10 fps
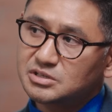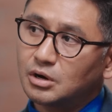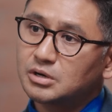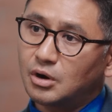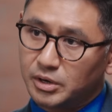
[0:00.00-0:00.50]
it's
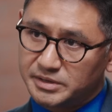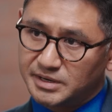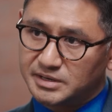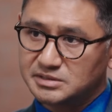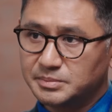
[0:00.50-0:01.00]
called
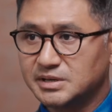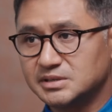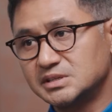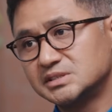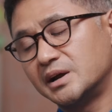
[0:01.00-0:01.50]
alternate is
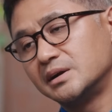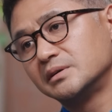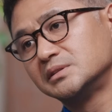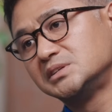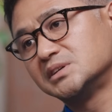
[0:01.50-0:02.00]
because these
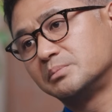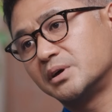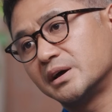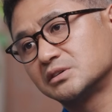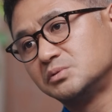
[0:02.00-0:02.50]
are
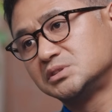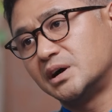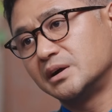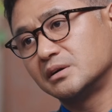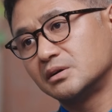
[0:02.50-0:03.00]
products which
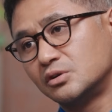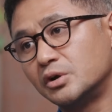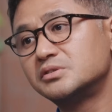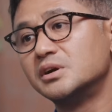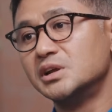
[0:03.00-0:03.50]
are
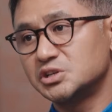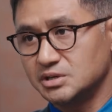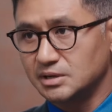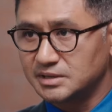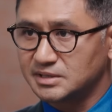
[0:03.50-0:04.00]
not
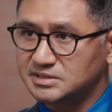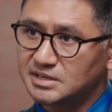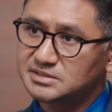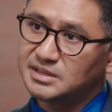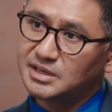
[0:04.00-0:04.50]
traditional, in the
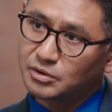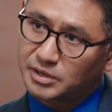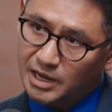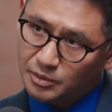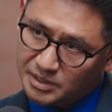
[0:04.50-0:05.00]
sense that they are not
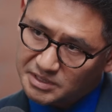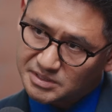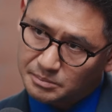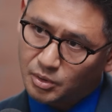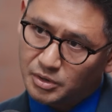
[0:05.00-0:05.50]
equities
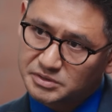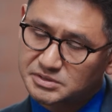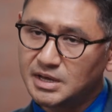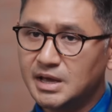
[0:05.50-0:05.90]
and bonds.